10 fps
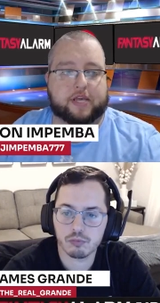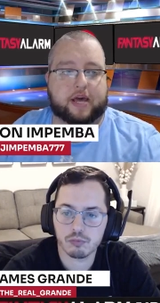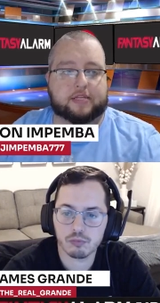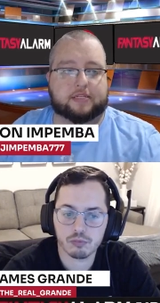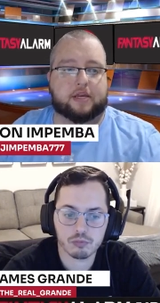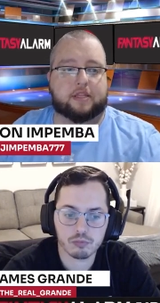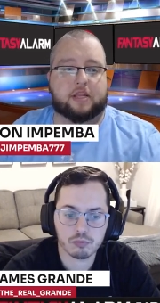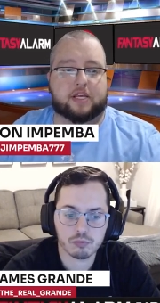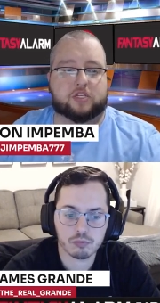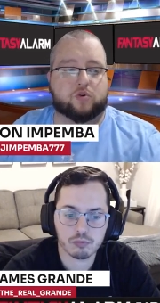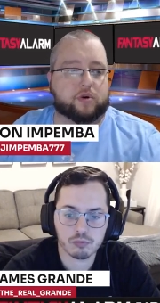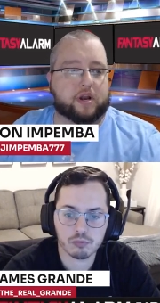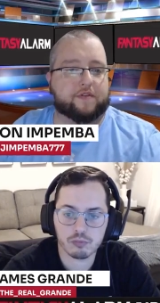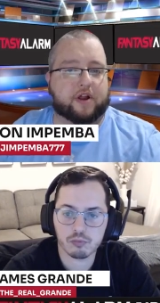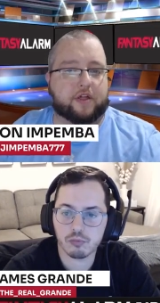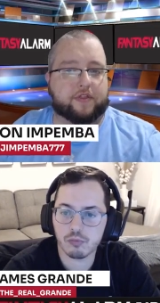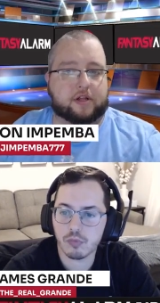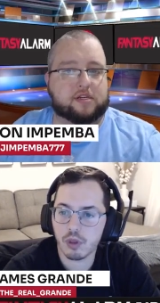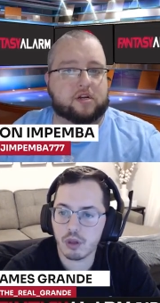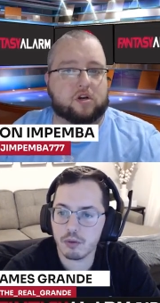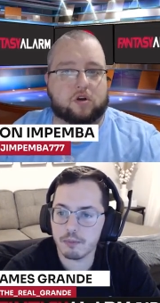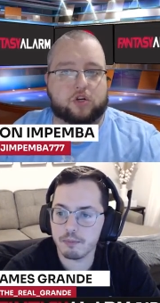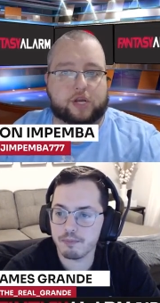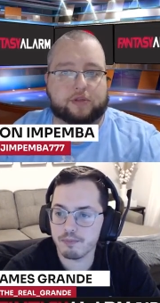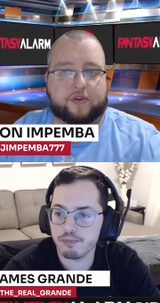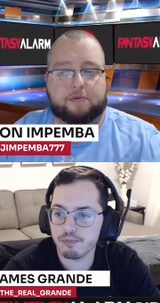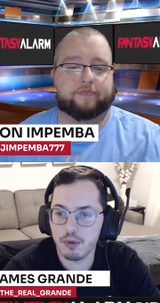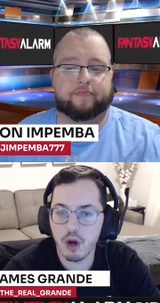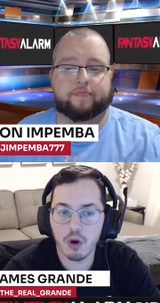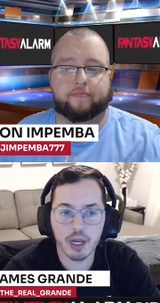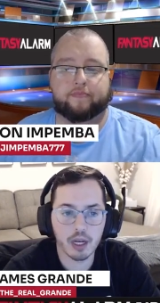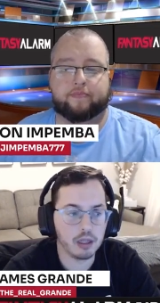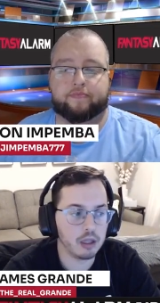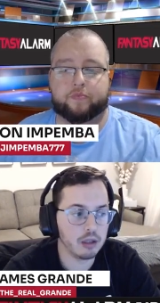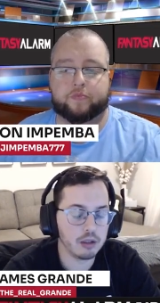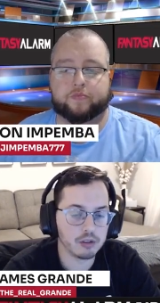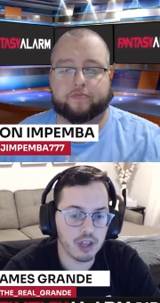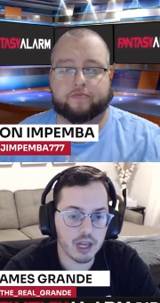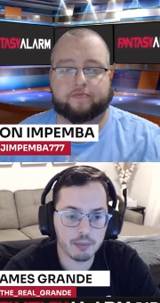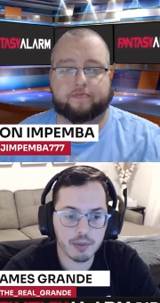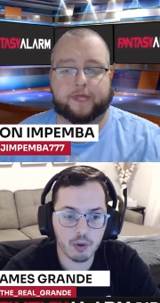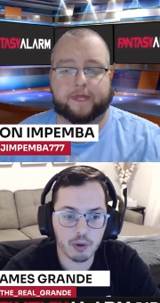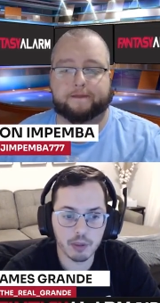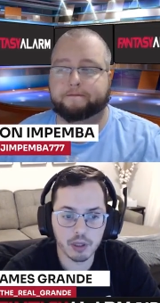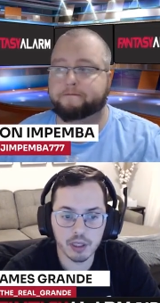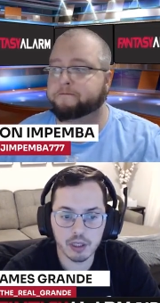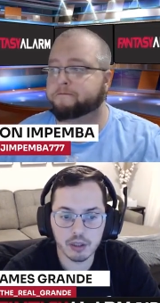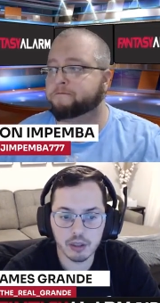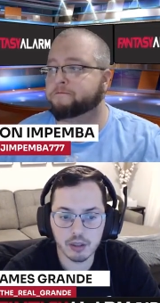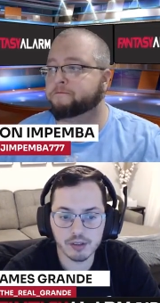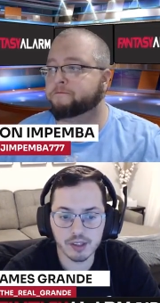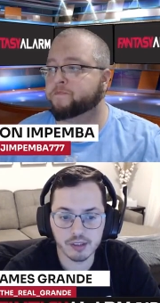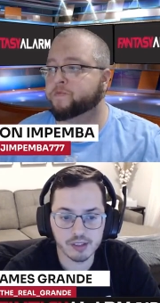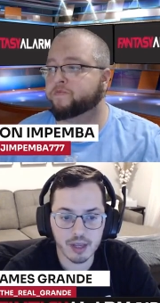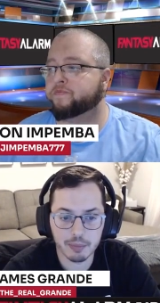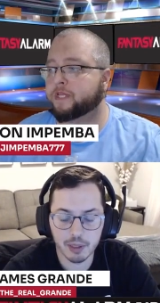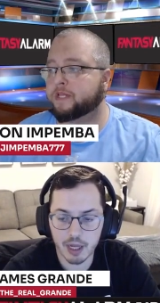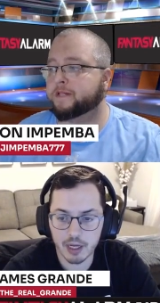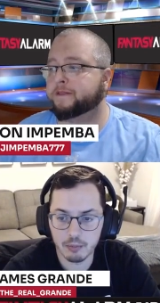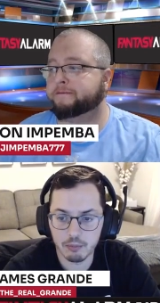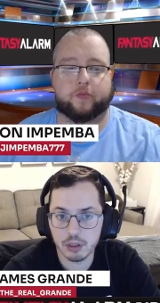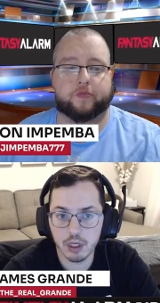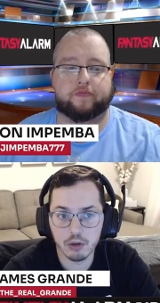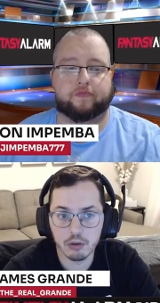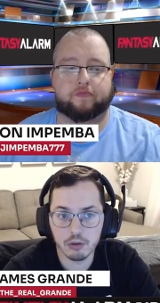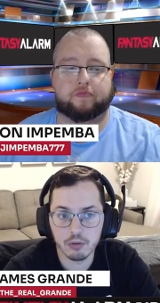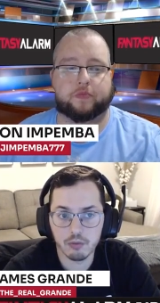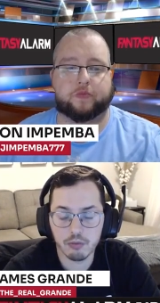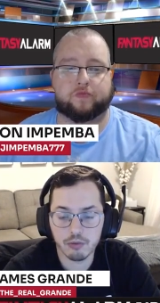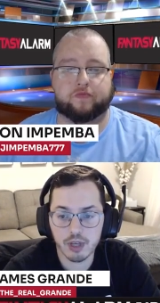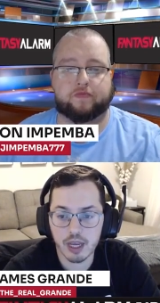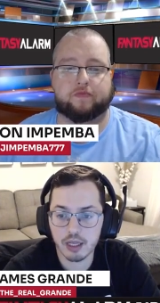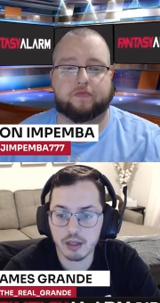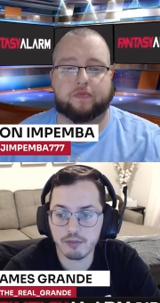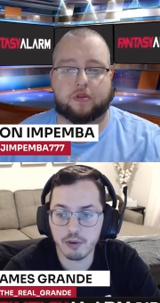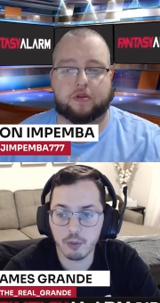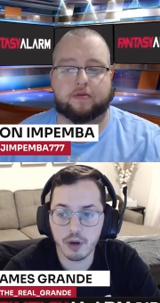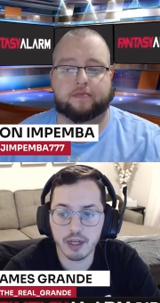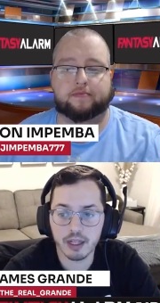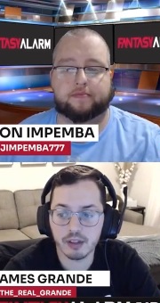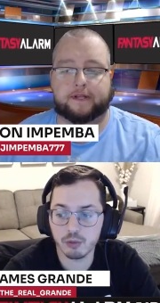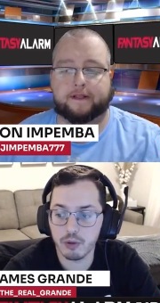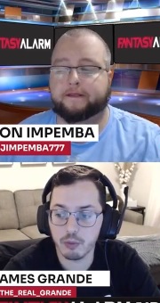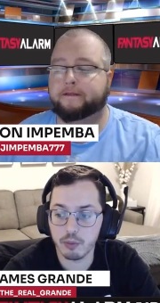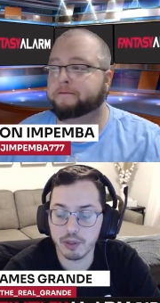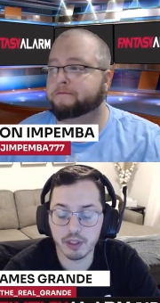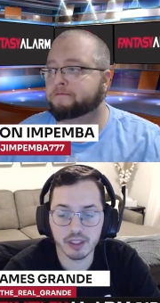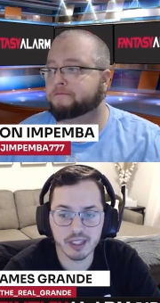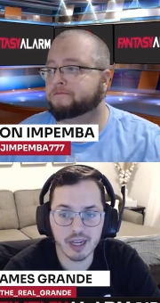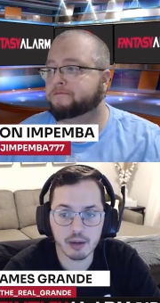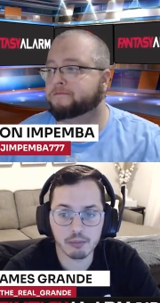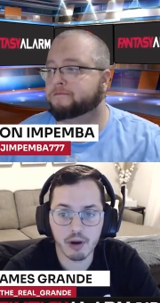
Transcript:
Speaker 1: us in the Discord. Any final thoughts here, James, for anybody? No, again,
Speaker 2: this lineup that we're building is an example lineup. You know, take it for what it is, what we're building the night